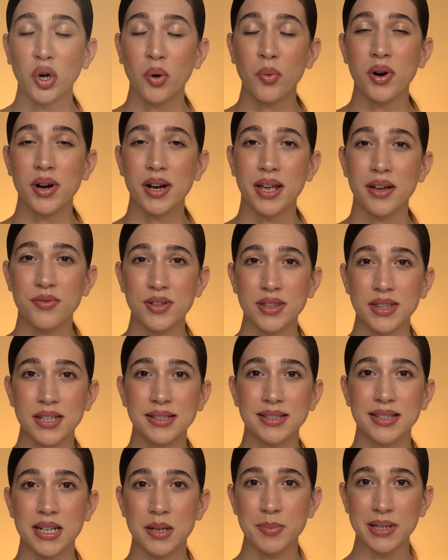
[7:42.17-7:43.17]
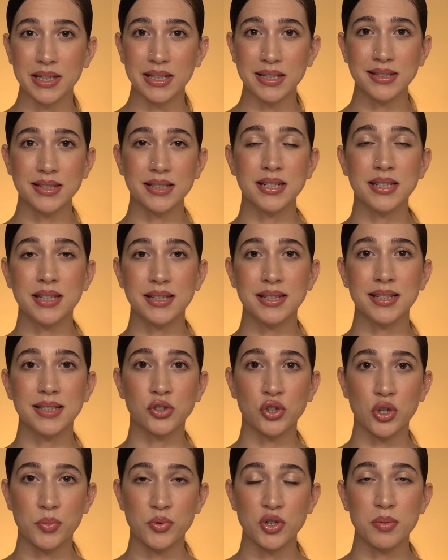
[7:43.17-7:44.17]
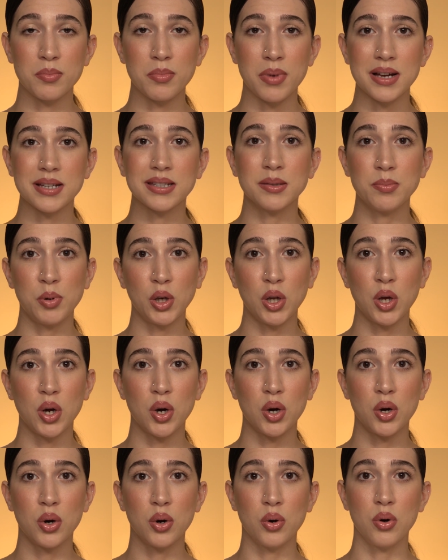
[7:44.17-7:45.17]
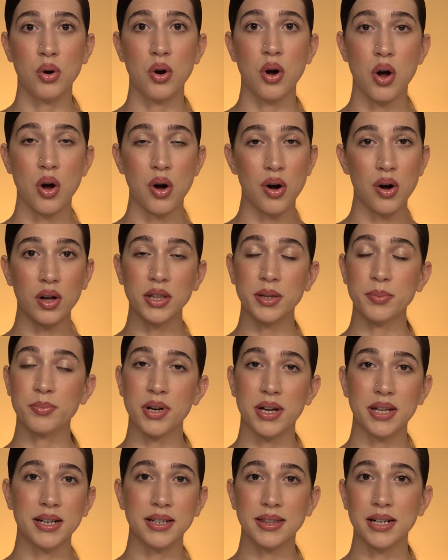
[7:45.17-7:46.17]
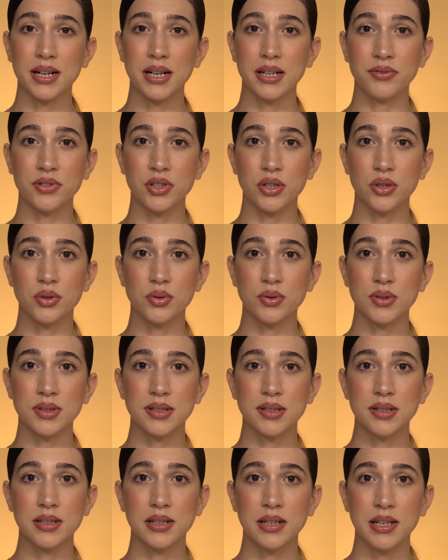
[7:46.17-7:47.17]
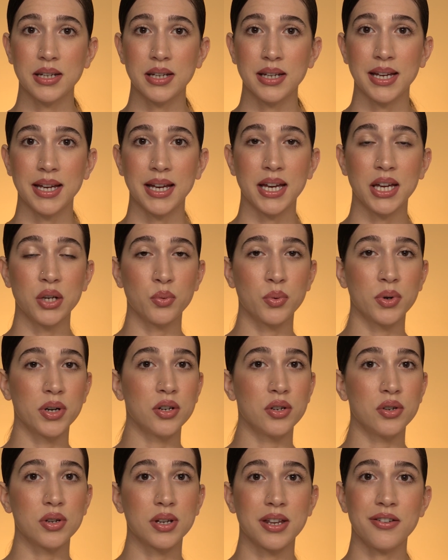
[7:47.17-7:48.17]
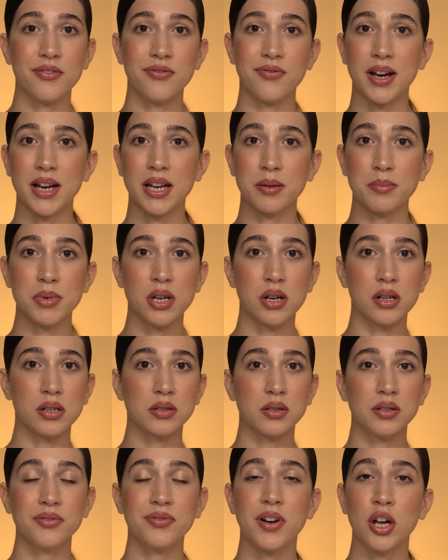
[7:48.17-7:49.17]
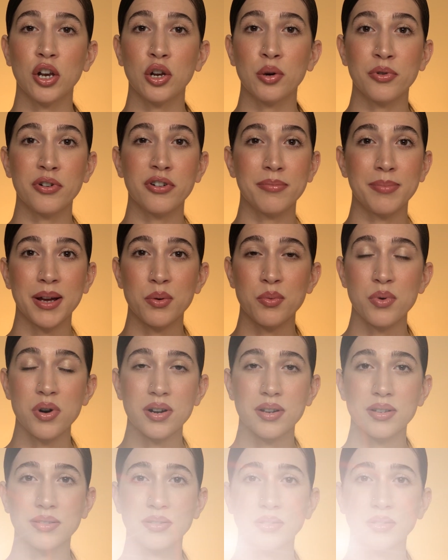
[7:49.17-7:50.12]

don't worry, everything's gonna be listed in the description box below, all the products that I've used, and when you can find me also and follow more of my work.